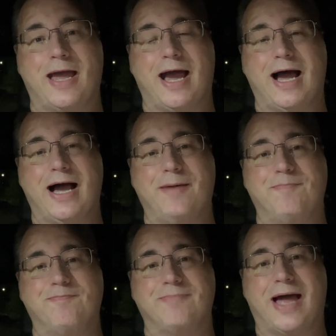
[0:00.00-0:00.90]

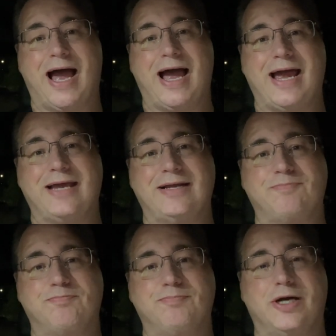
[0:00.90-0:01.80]
Um, I
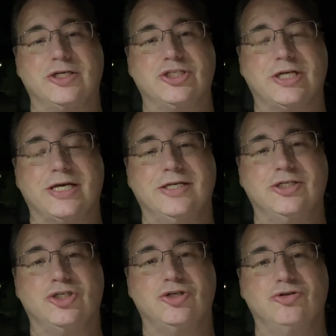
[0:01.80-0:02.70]
punched
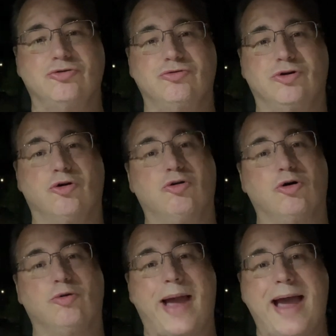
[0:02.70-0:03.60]
into
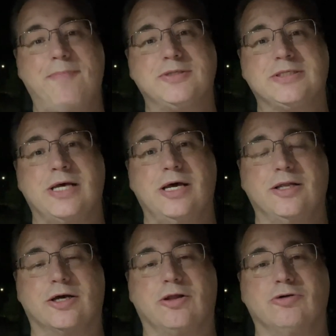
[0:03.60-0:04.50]
Google Maps
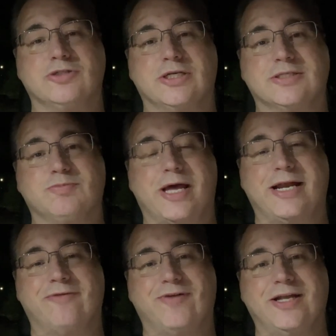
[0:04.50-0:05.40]
the closest
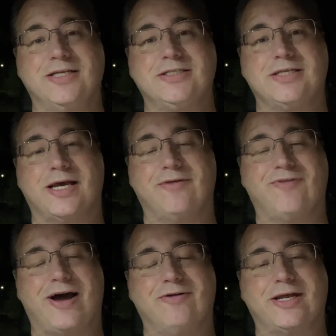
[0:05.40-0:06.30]
Planet Fitness and
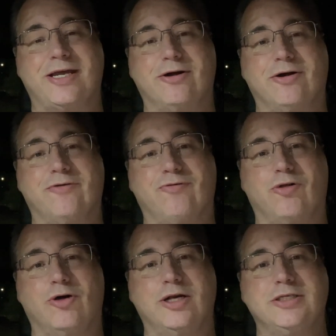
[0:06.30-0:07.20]
found it here in
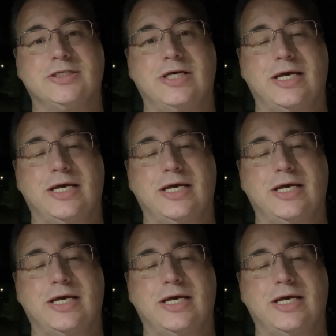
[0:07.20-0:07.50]
Florence.